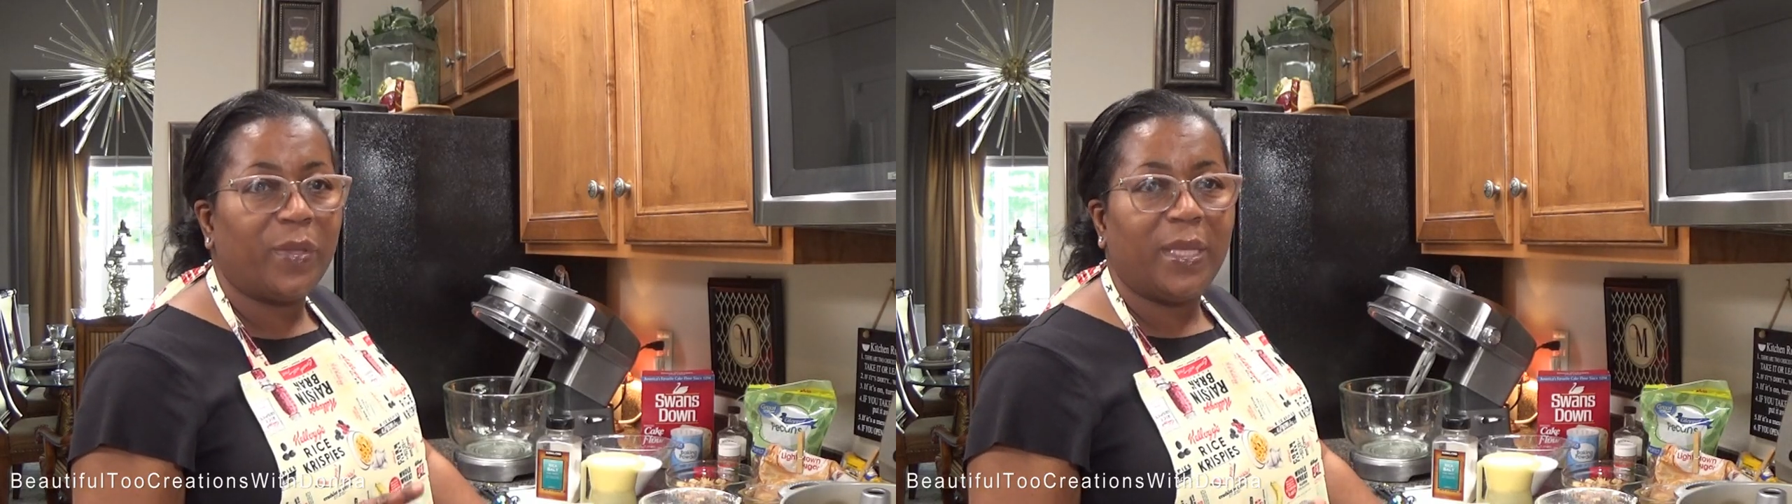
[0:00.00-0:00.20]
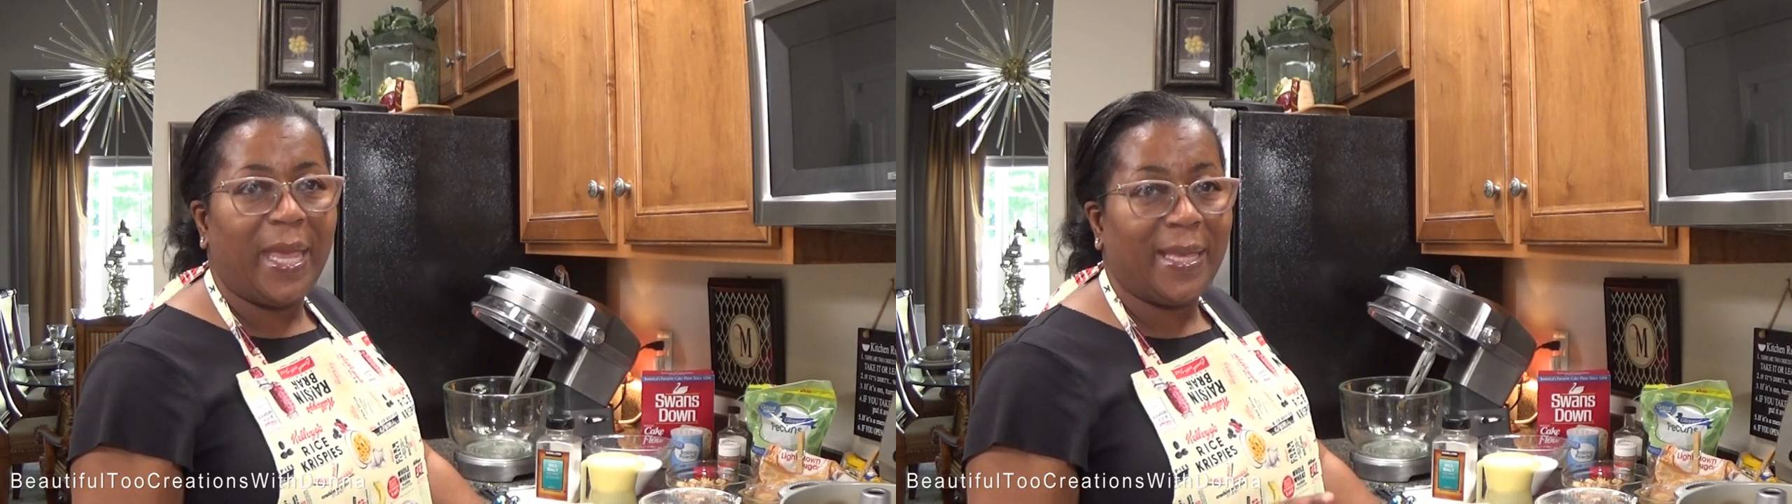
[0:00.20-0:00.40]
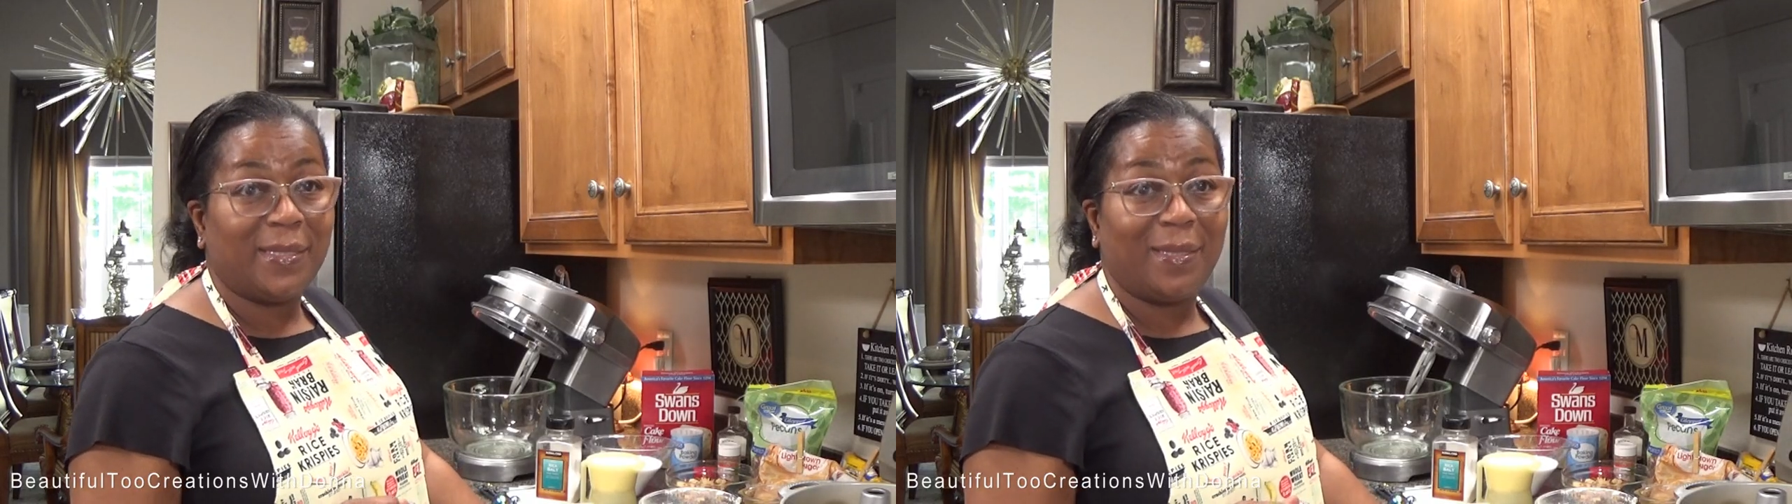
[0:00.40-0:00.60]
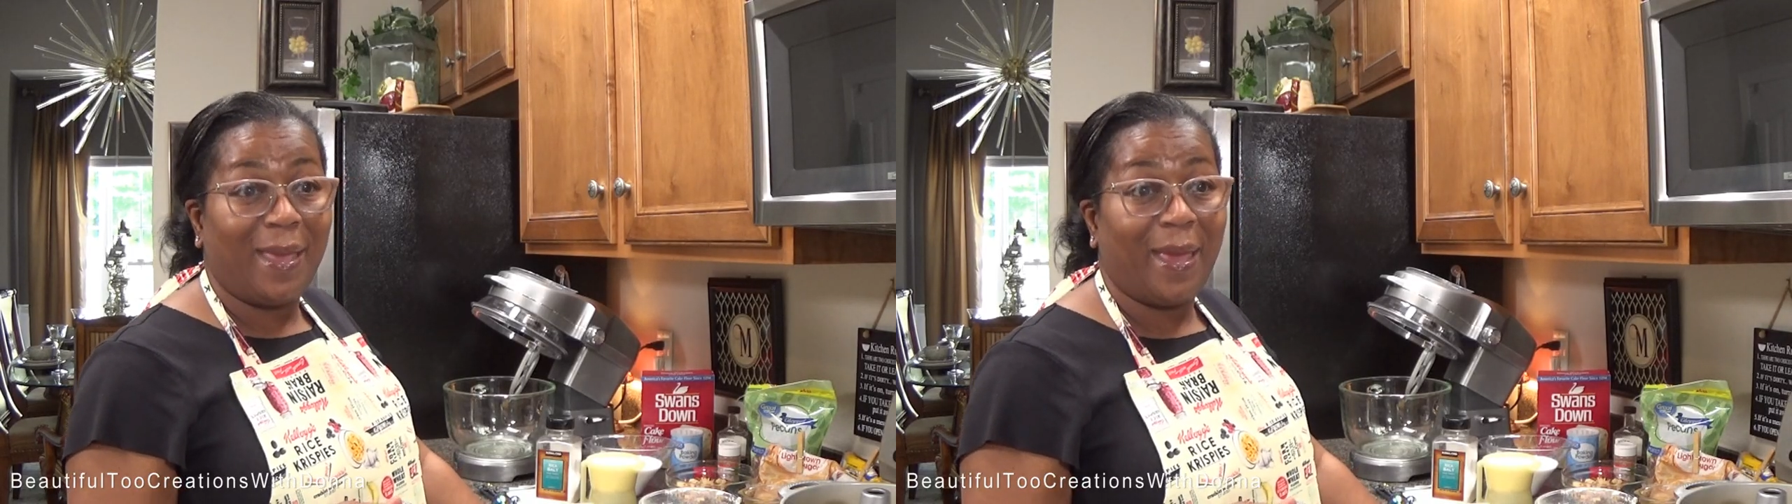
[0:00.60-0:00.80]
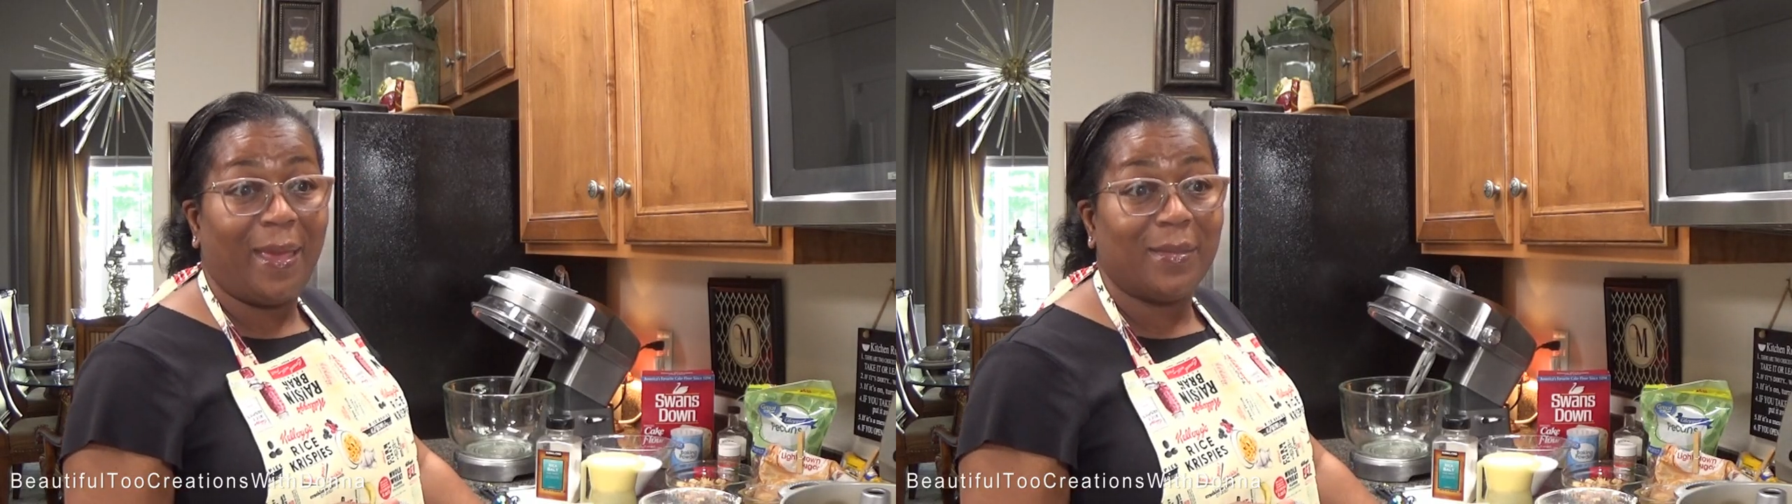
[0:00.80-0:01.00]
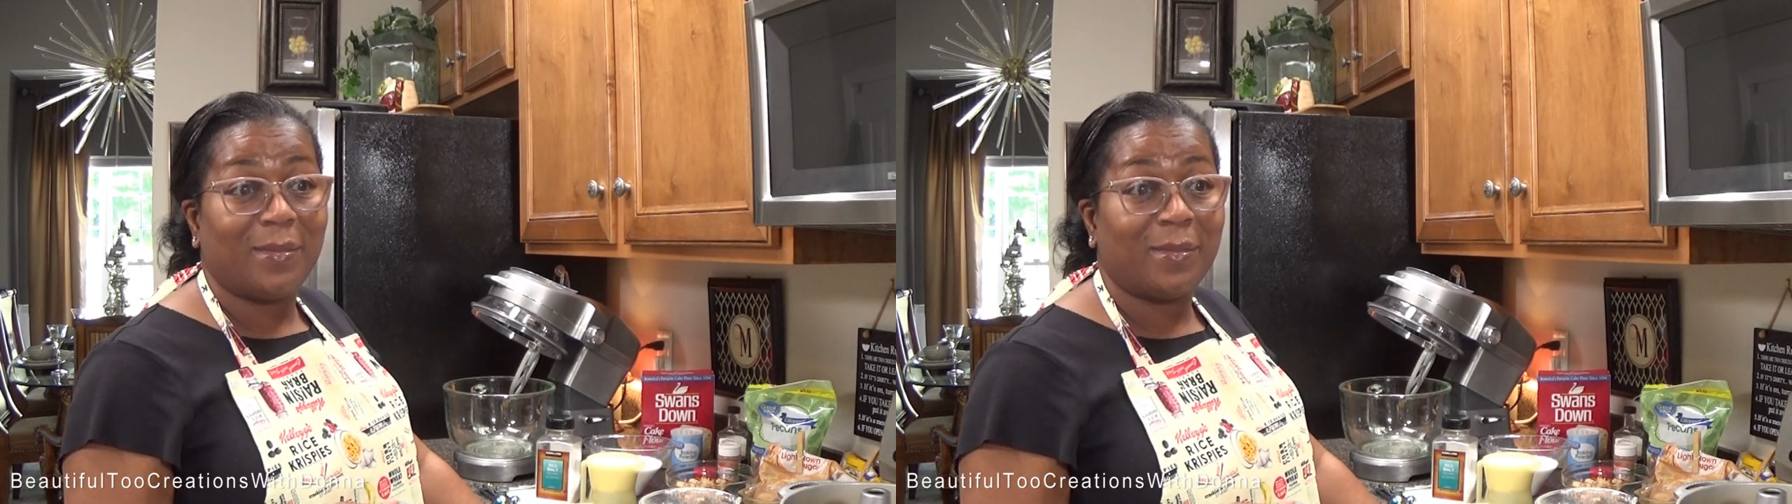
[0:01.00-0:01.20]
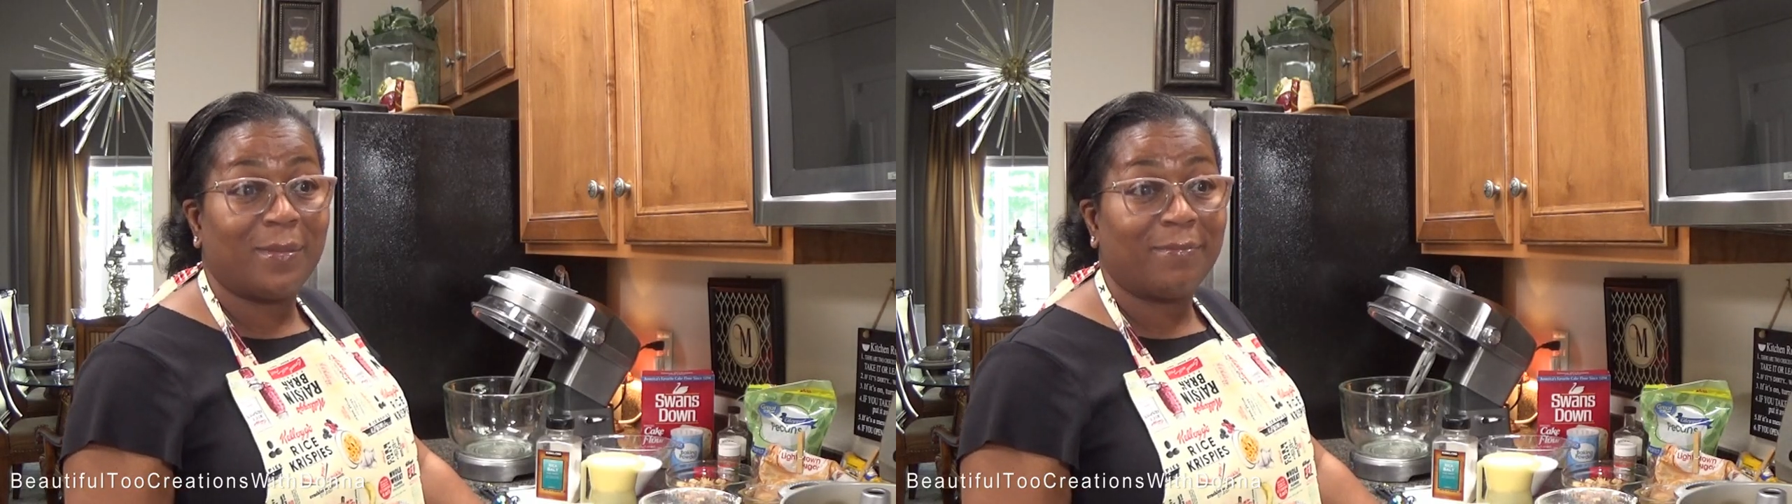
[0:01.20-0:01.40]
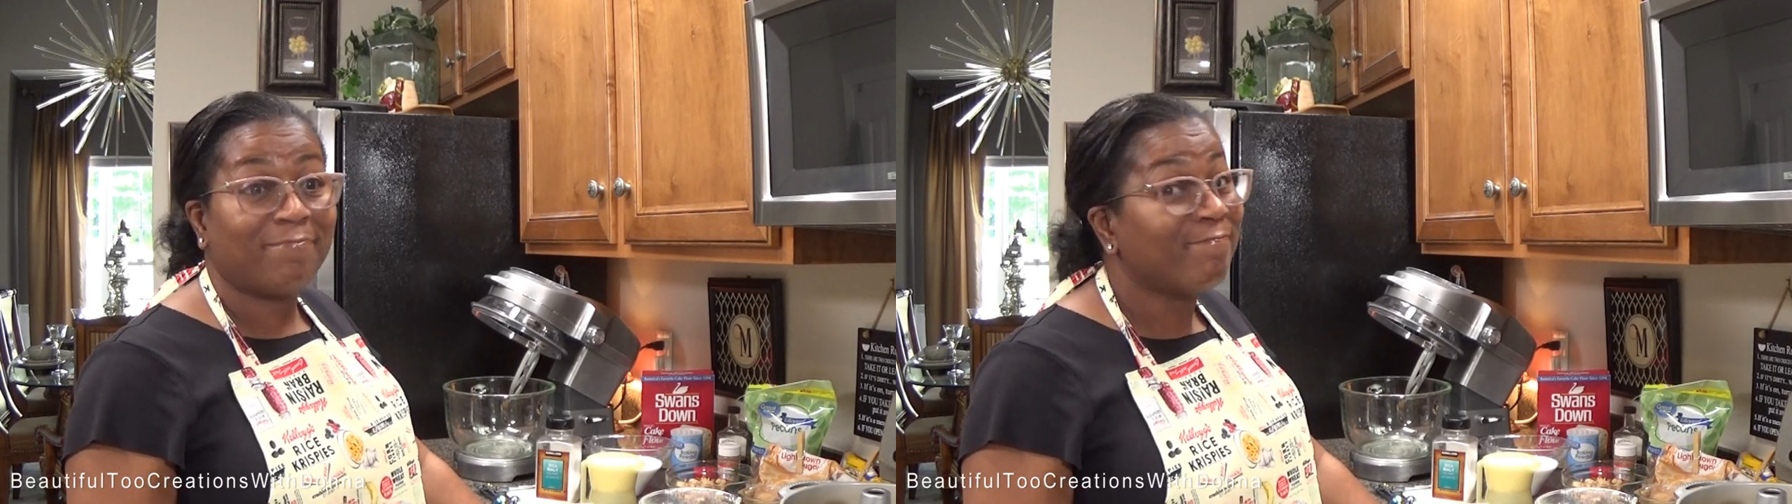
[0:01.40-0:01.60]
with nasty hands.